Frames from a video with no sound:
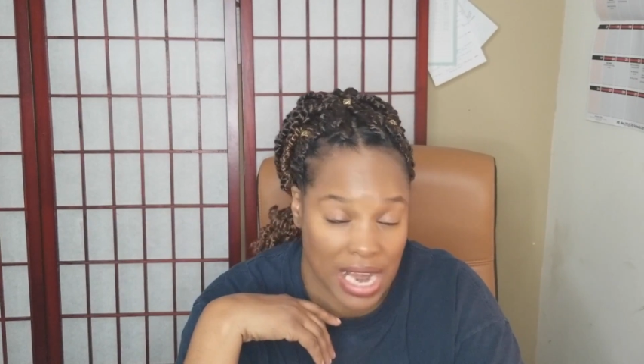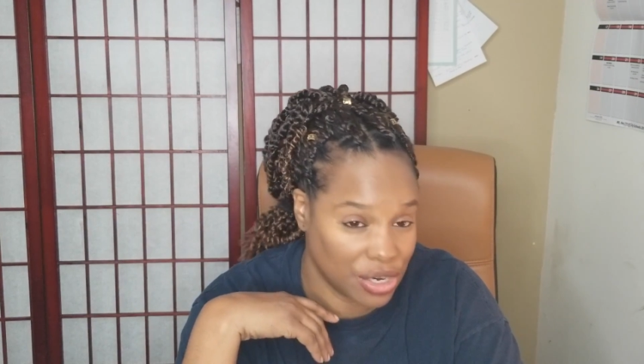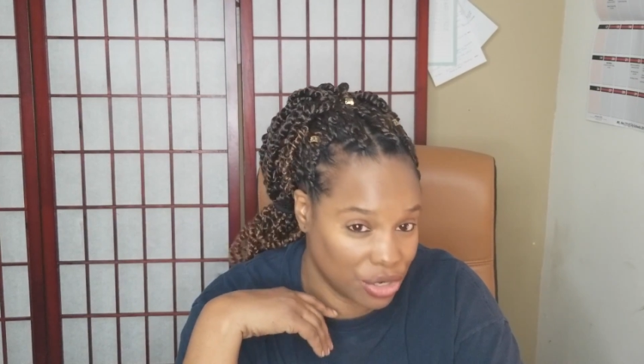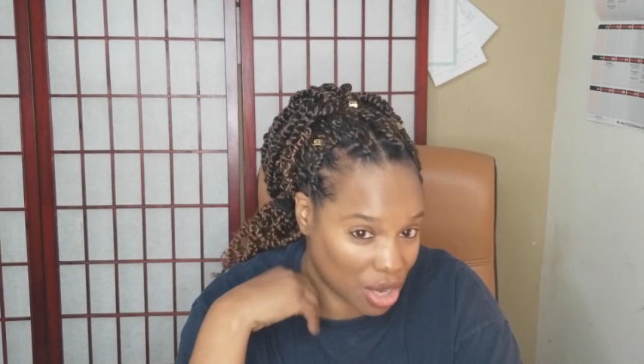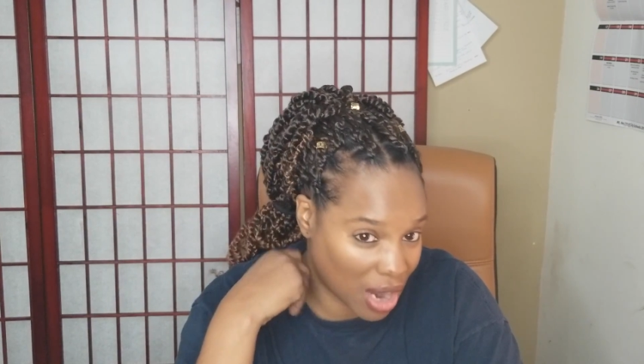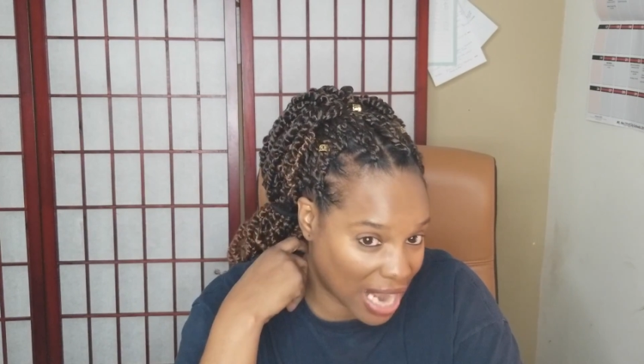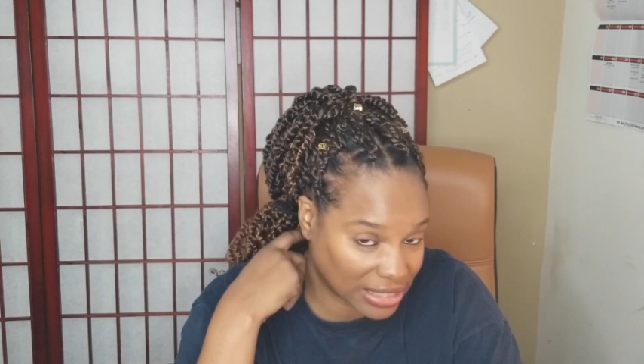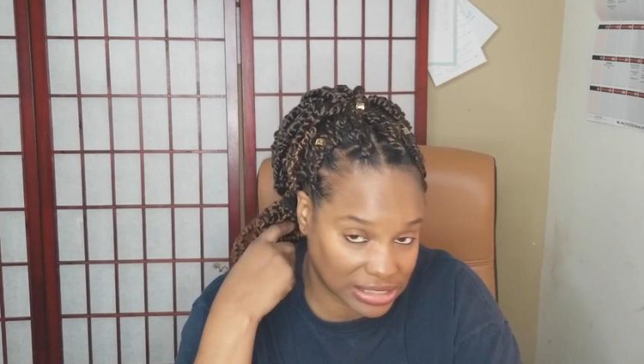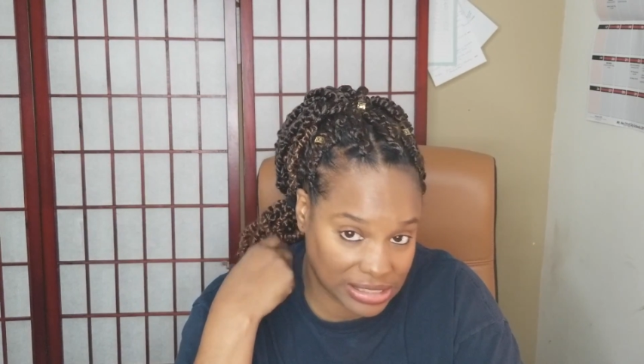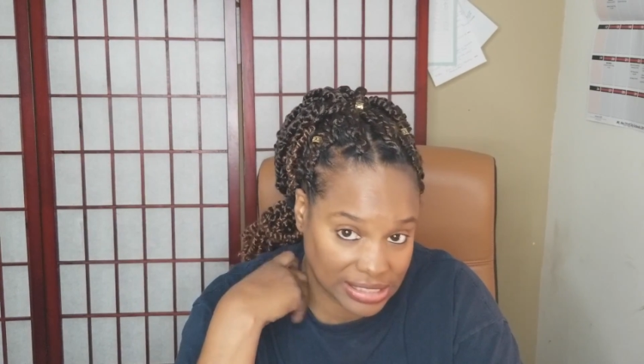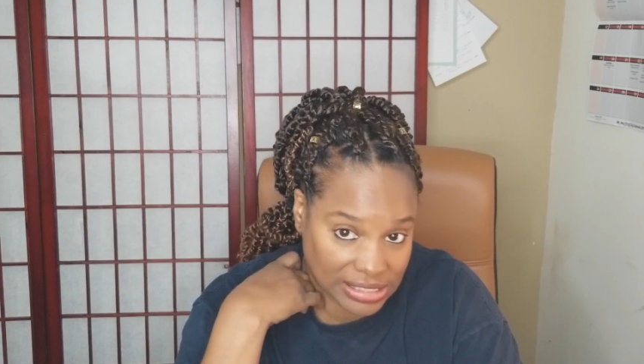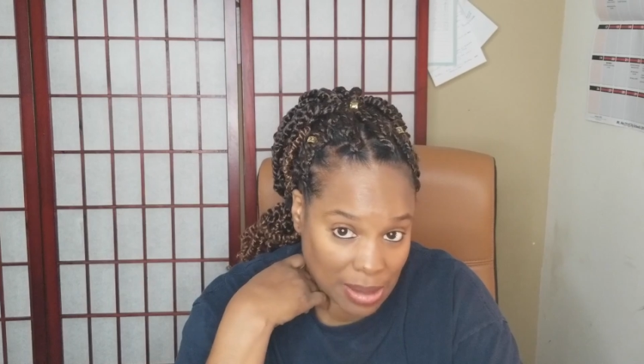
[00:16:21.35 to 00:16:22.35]
I
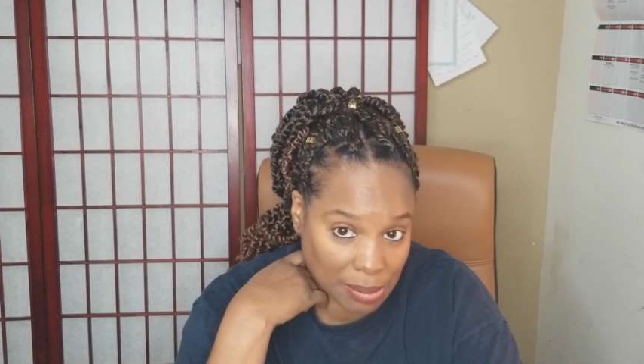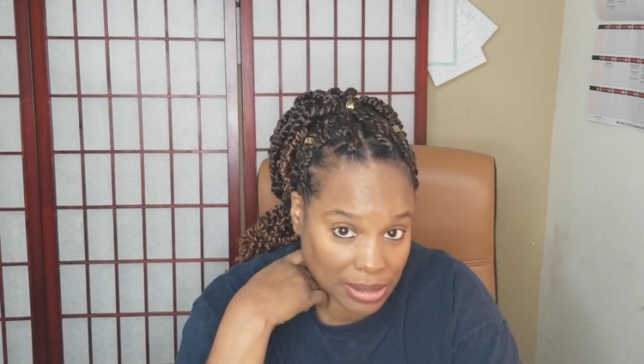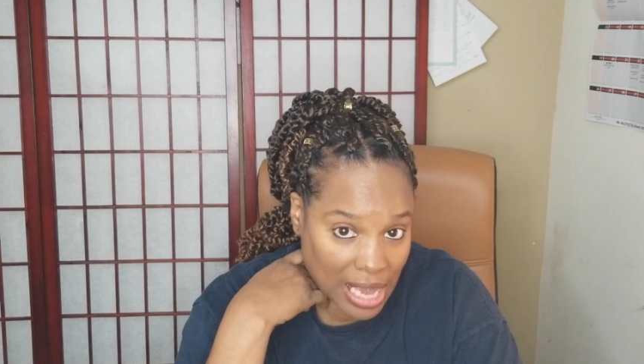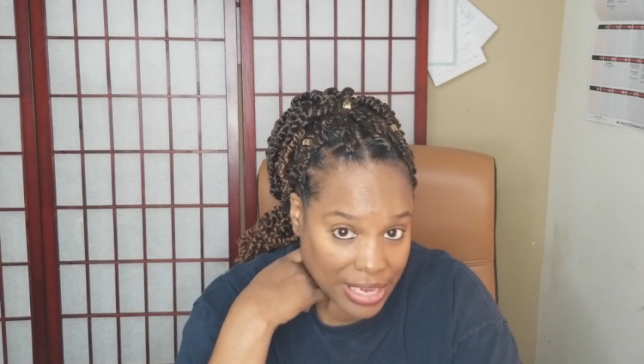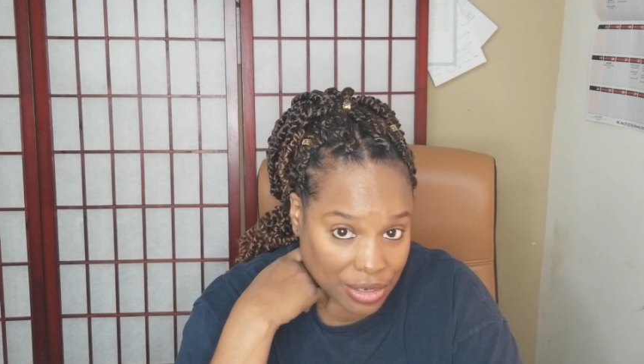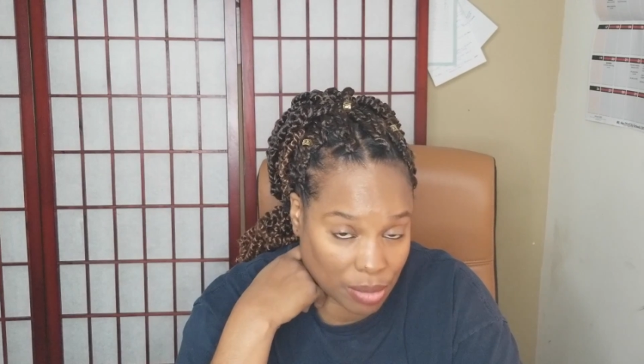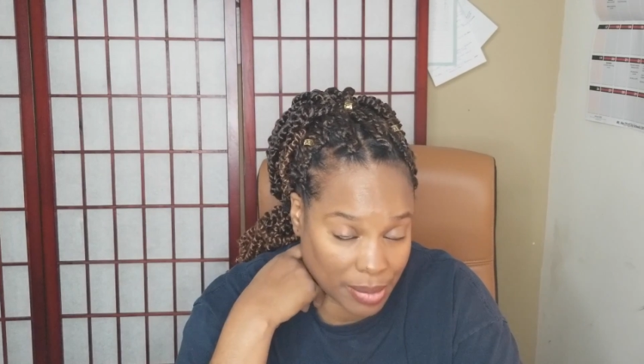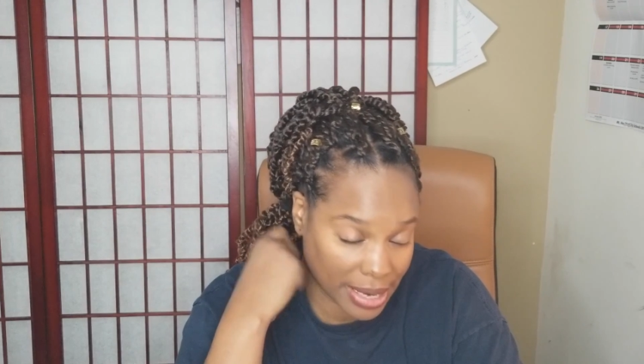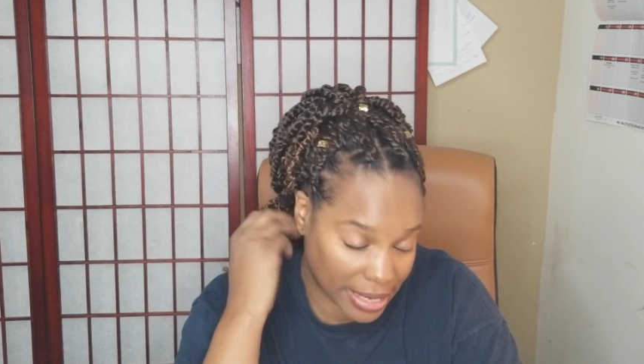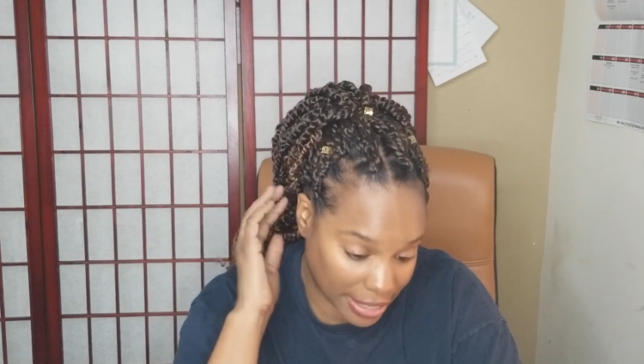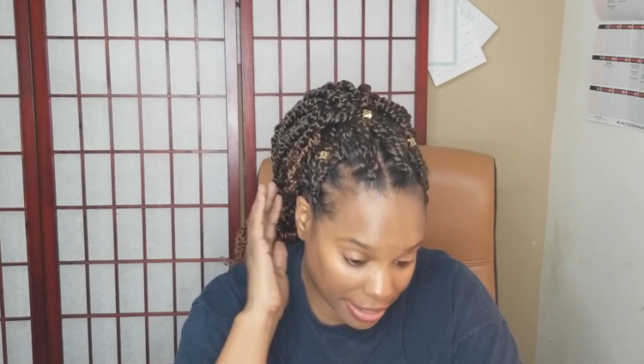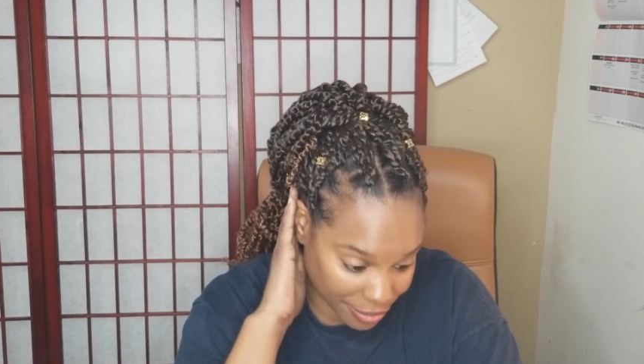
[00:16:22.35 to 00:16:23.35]
just need something light on my
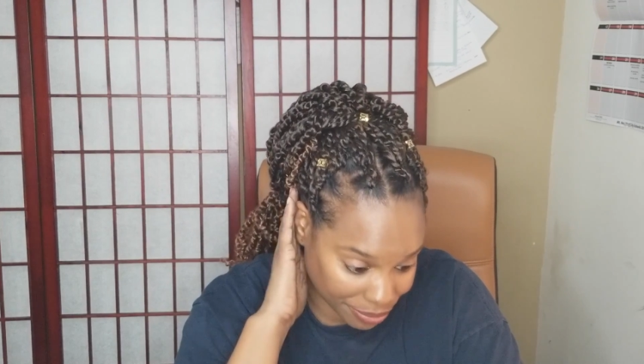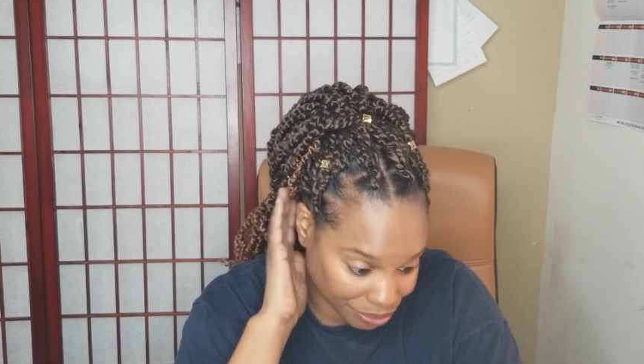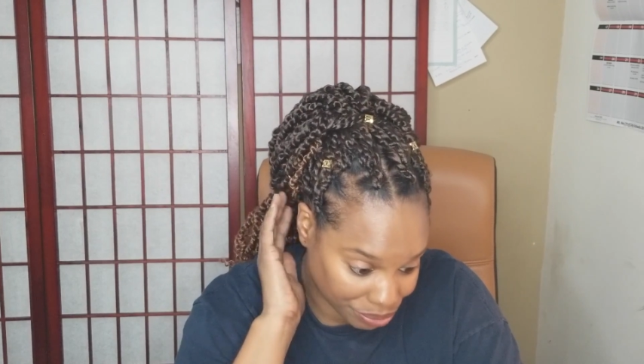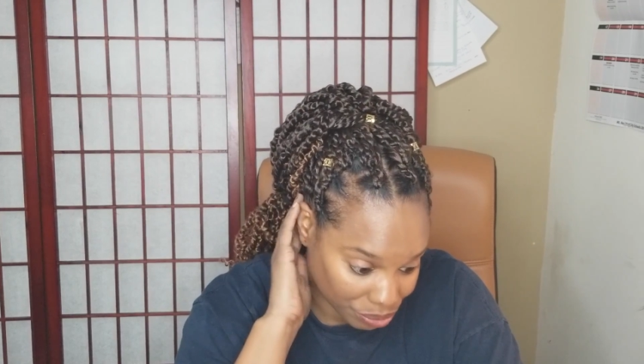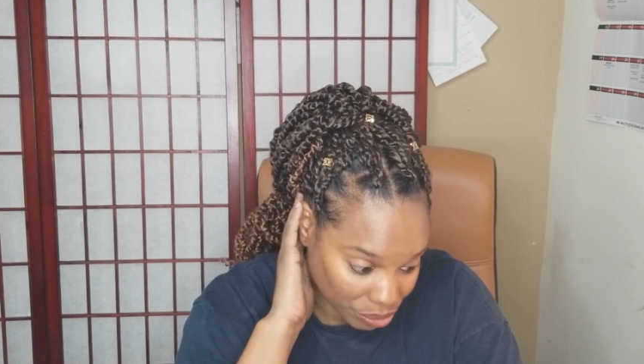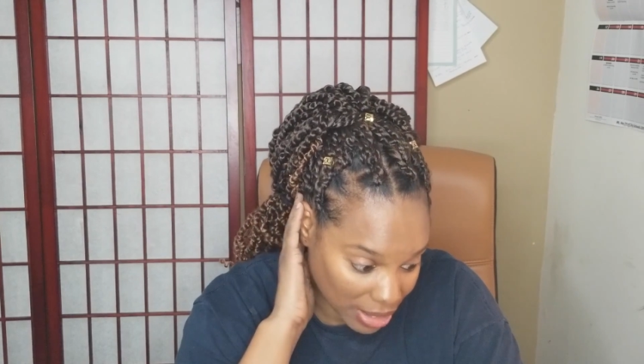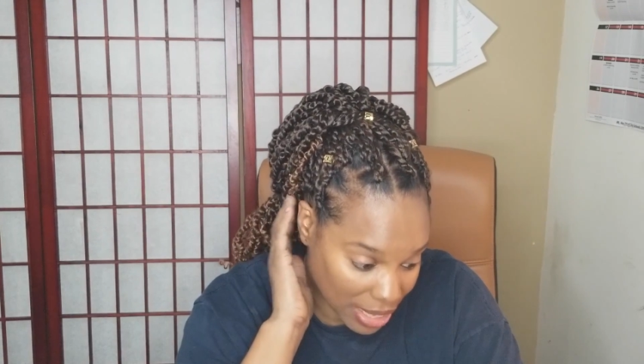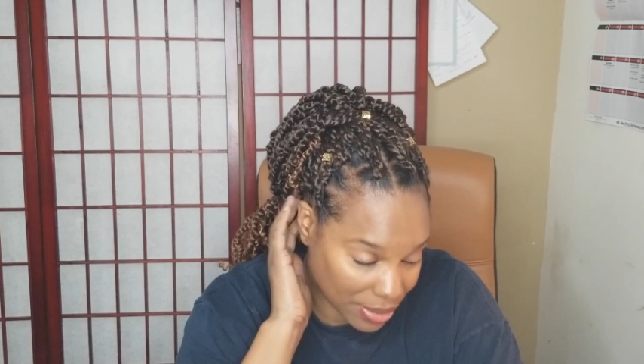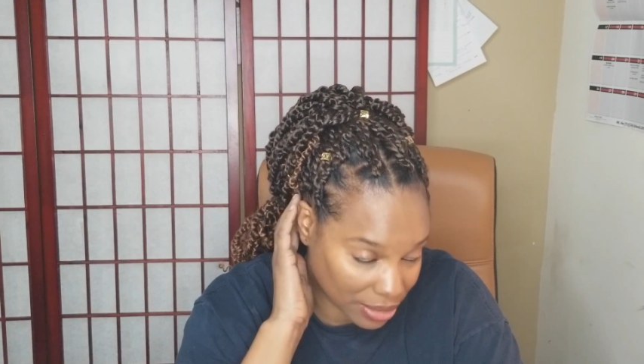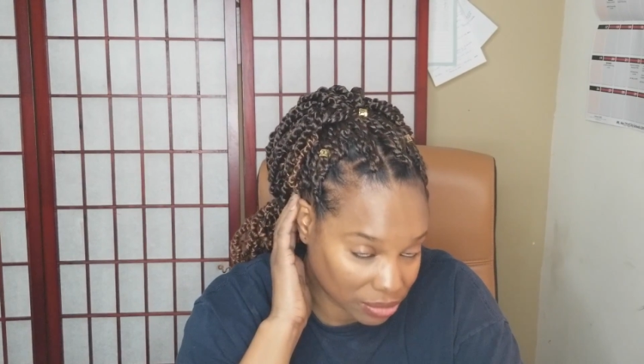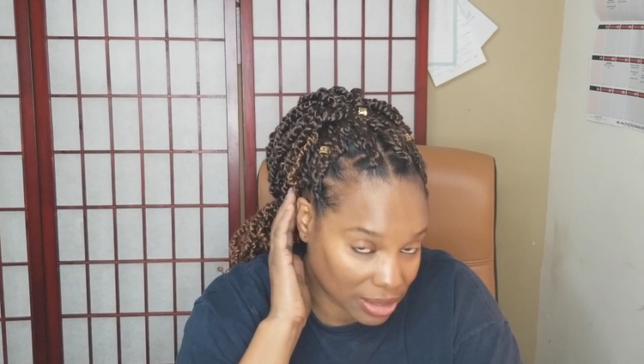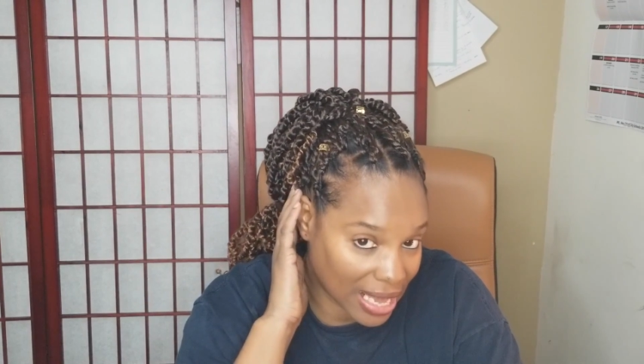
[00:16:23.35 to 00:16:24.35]
hair, and
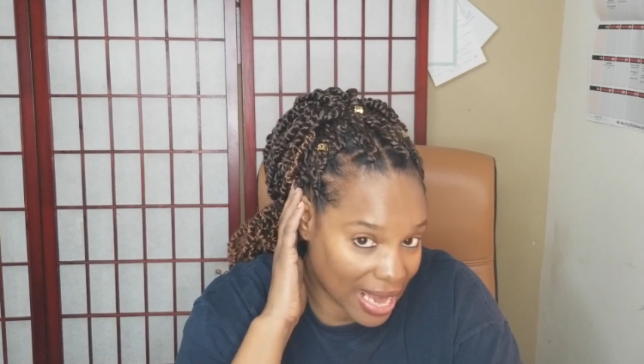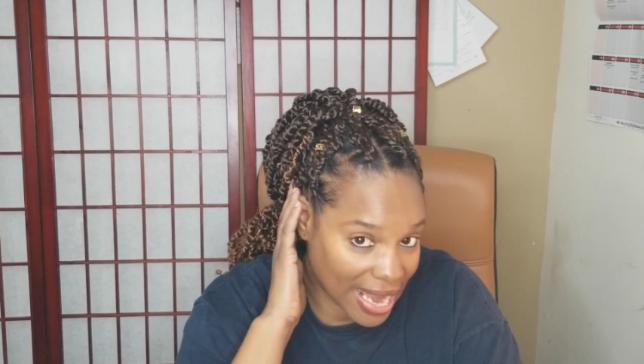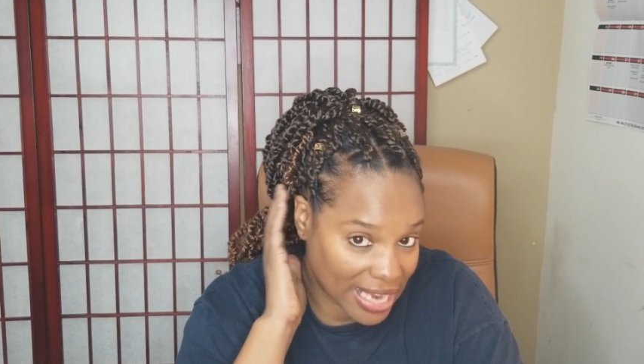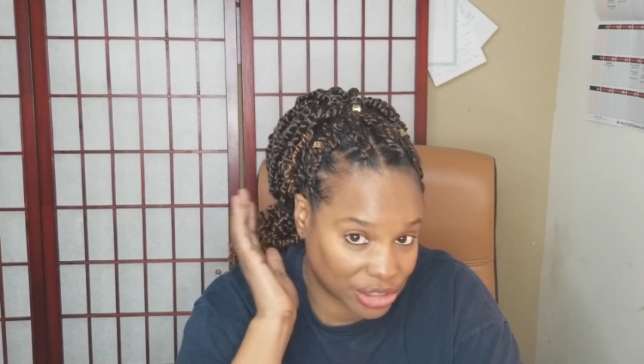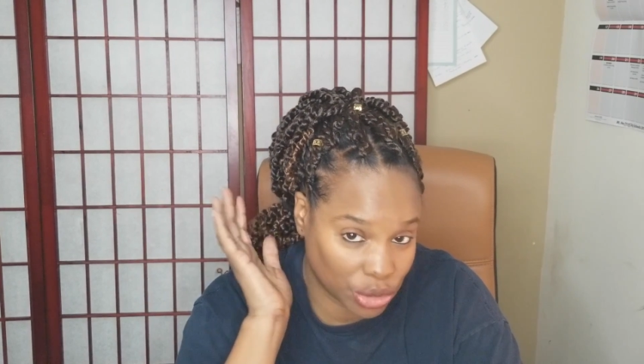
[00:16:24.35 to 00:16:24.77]
this will last.